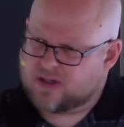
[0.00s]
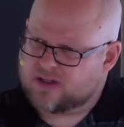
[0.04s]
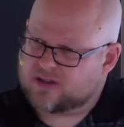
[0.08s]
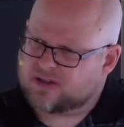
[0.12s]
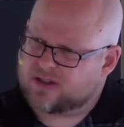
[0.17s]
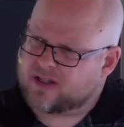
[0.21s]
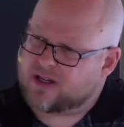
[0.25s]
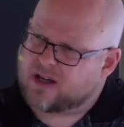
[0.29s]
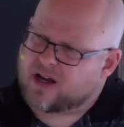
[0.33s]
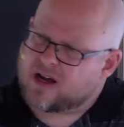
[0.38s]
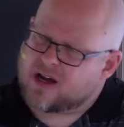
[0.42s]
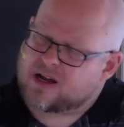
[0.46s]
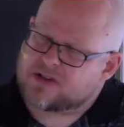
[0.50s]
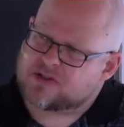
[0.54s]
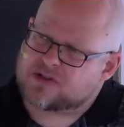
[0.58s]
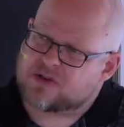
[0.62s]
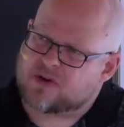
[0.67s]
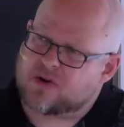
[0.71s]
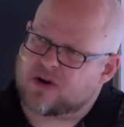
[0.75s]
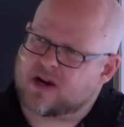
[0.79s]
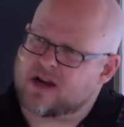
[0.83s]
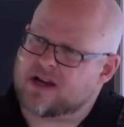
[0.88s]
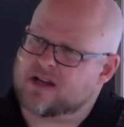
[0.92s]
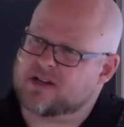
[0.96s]
the God's
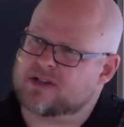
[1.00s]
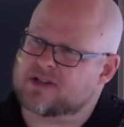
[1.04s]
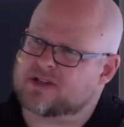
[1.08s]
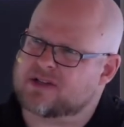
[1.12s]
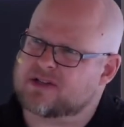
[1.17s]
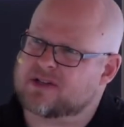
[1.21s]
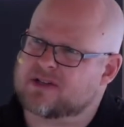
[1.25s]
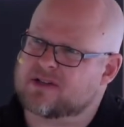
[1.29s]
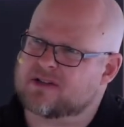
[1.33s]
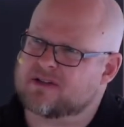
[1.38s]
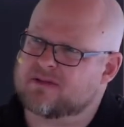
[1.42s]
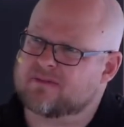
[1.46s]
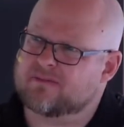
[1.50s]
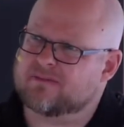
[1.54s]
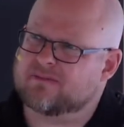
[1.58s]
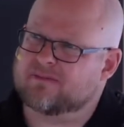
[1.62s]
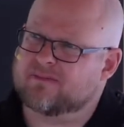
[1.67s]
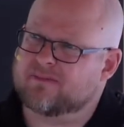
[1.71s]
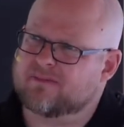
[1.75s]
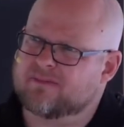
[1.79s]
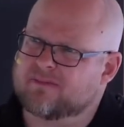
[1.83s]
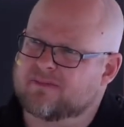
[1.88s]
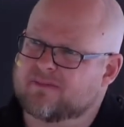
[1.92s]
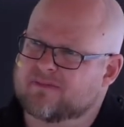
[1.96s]
grace
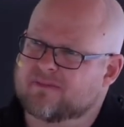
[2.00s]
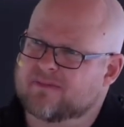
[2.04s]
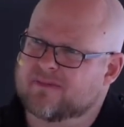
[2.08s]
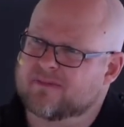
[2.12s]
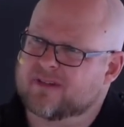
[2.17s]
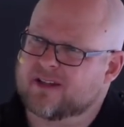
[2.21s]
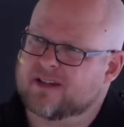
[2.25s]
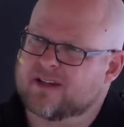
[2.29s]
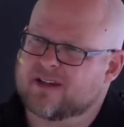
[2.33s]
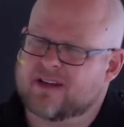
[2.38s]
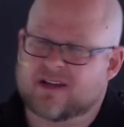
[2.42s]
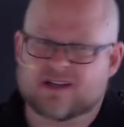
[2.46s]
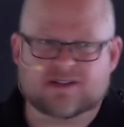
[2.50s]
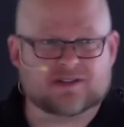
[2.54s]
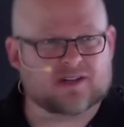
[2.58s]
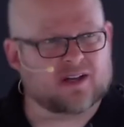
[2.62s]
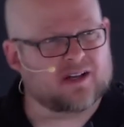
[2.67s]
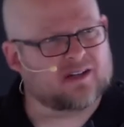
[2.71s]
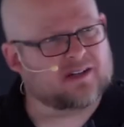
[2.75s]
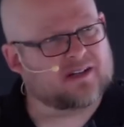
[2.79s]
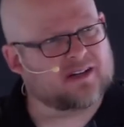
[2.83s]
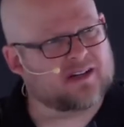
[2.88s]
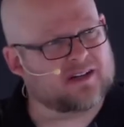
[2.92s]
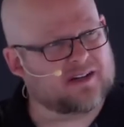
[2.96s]
is
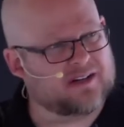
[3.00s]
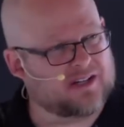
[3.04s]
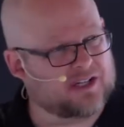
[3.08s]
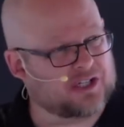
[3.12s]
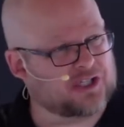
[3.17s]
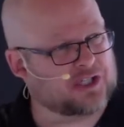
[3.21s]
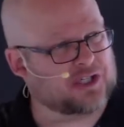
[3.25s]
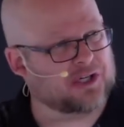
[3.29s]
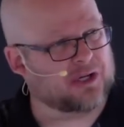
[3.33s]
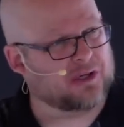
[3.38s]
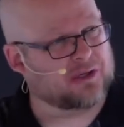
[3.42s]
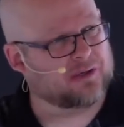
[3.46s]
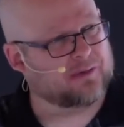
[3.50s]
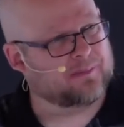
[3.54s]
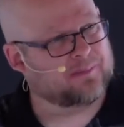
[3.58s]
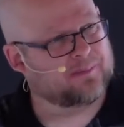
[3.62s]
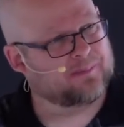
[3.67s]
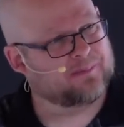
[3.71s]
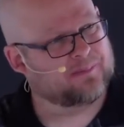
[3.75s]
unconditional.